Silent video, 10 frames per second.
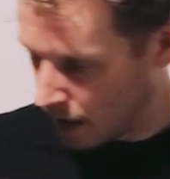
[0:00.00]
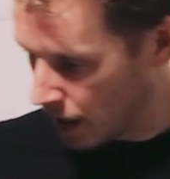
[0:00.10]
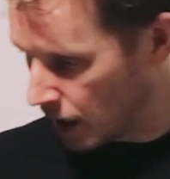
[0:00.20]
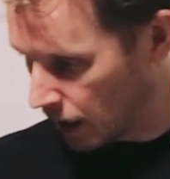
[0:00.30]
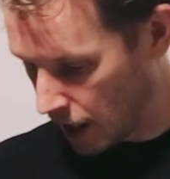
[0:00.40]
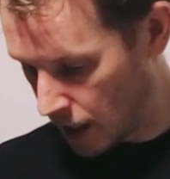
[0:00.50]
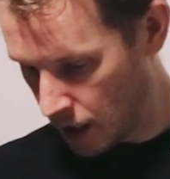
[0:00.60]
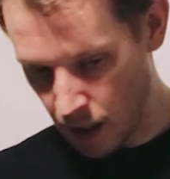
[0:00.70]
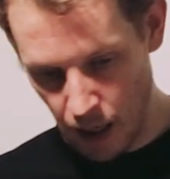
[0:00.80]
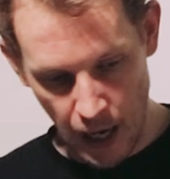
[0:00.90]
And
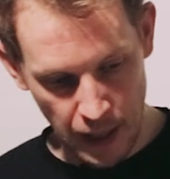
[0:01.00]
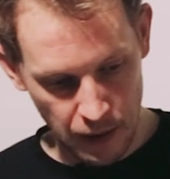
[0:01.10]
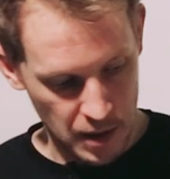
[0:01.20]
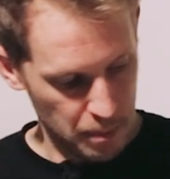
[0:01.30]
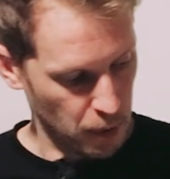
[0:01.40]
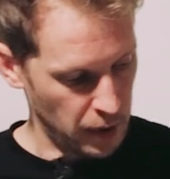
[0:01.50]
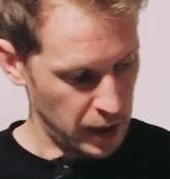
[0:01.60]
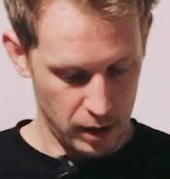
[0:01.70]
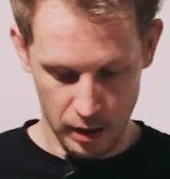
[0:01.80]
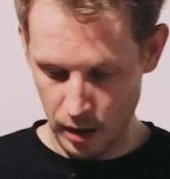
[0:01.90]
again, at this
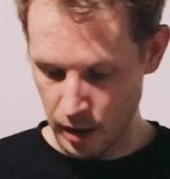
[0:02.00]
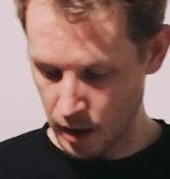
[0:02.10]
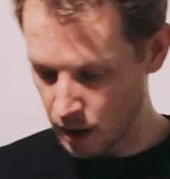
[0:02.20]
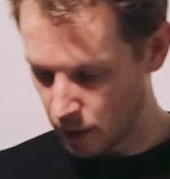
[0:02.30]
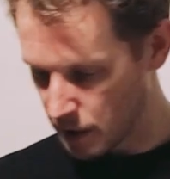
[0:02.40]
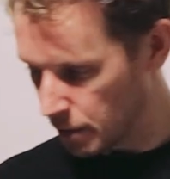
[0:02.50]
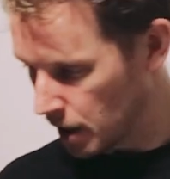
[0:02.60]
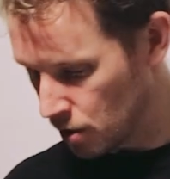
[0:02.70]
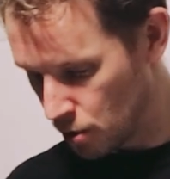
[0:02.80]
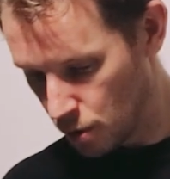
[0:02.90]
point, where's my
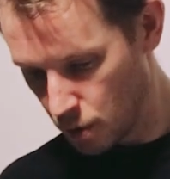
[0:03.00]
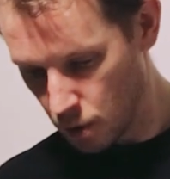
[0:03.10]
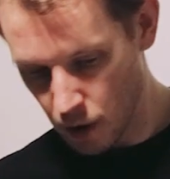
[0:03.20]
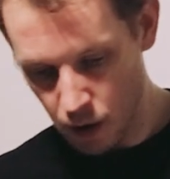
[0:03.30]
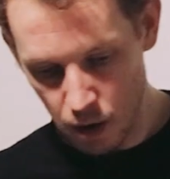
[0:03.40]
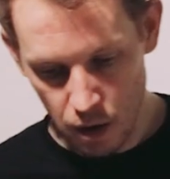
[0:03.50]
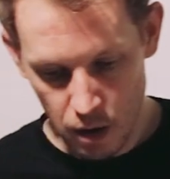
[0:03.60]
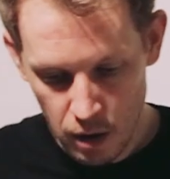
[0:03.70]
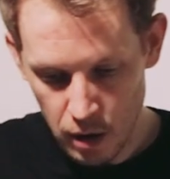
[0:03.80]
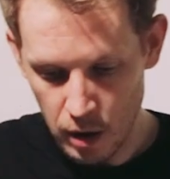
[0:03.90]
tool
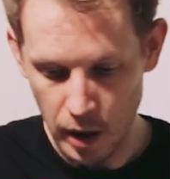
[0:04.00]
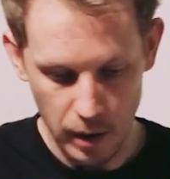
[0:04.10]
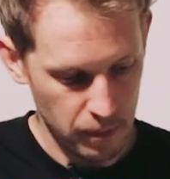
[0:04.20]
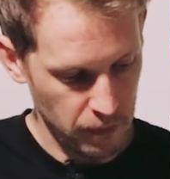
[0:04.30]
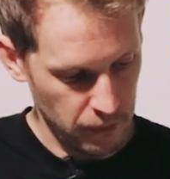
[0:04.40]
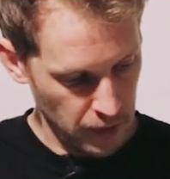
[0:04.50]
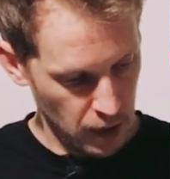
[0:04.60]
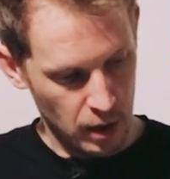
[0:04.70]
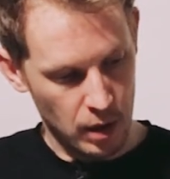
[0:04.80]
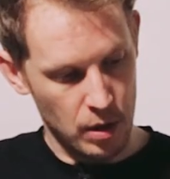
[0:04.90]
gone? Yep.
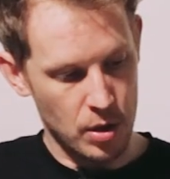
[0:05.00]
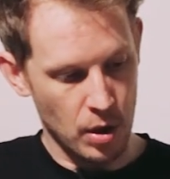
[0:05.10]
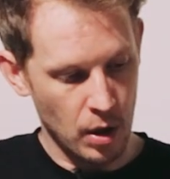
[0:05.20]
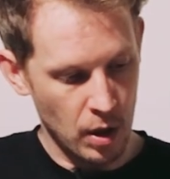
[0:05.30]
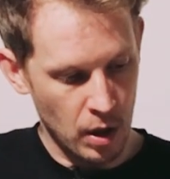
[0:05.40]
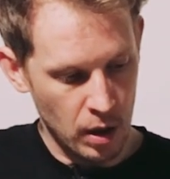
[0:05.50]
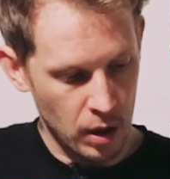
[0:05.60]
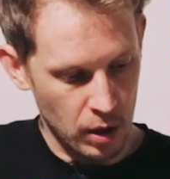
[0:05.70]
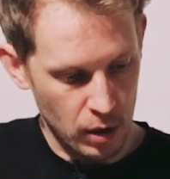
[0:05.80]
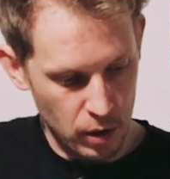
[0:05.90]
Turn
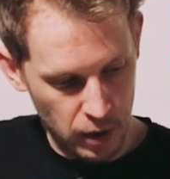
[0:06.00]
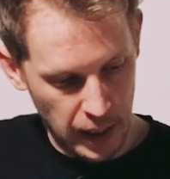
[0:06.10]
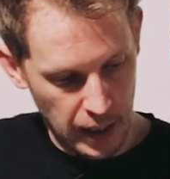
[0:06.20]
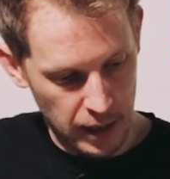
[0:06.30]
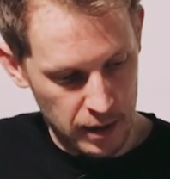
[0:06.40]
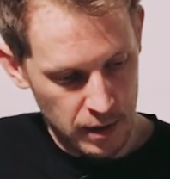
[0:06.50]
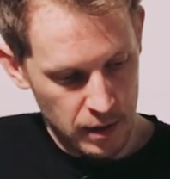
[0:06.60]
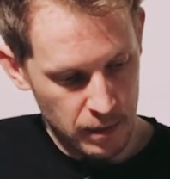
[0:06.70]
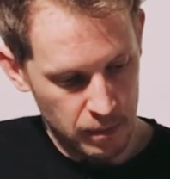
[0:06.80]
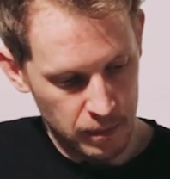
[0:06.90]
your keys.